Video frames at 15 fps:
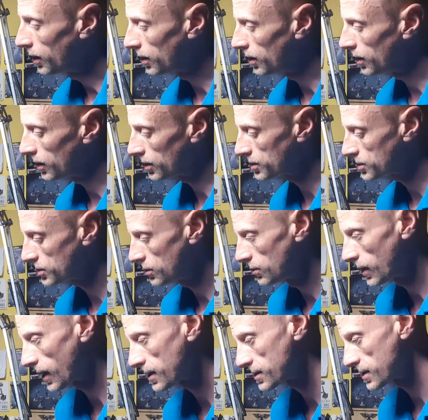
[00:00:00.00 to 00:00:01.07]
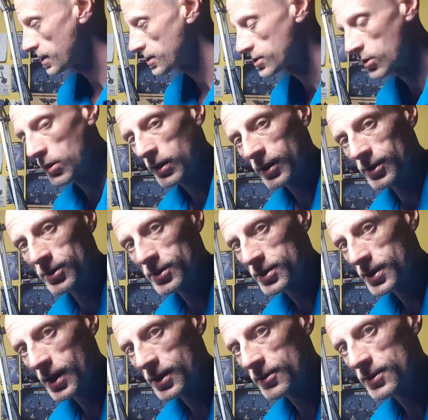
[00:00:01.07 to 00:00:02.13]
as soon as, so I can
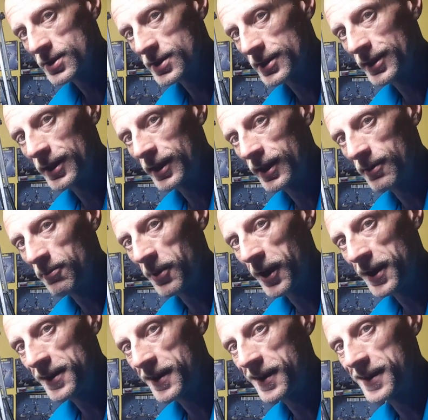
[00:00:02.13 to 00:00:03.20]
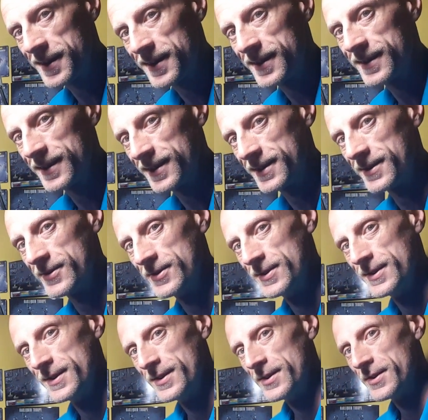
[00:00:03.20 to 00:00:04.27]
just start slinging paint at it. You know,
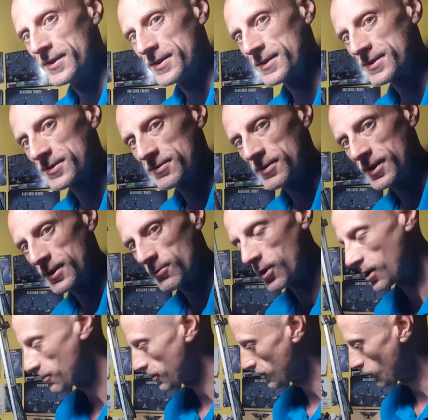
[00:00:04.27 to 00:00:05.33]
that's really what